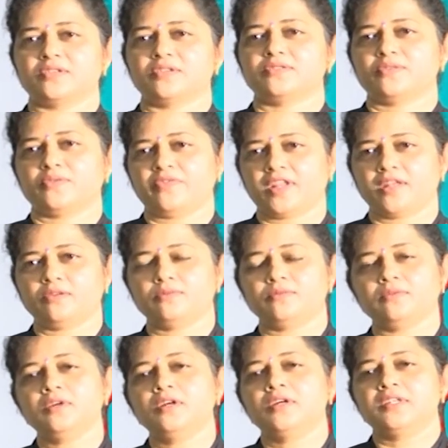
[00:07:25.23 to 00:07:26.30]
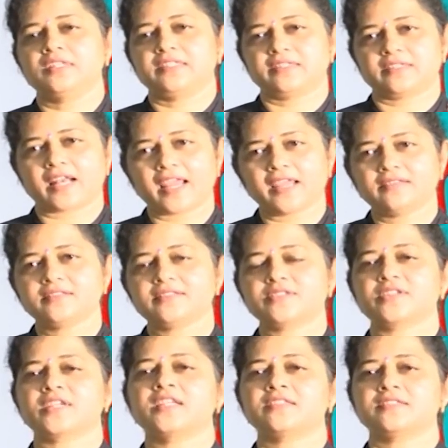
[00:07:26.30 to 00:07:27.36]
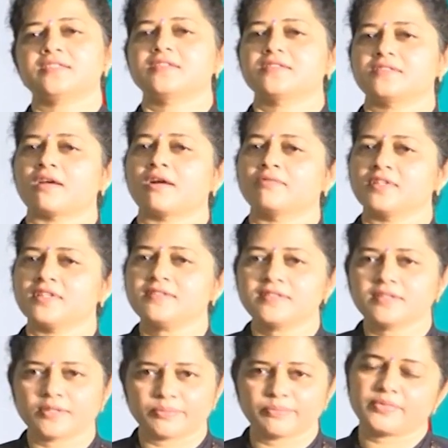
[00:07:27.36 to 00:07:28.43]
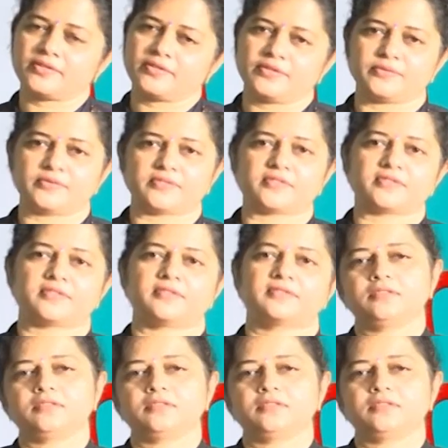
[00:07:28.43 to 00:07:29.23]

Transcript: So when you strike the strings, sound is produced.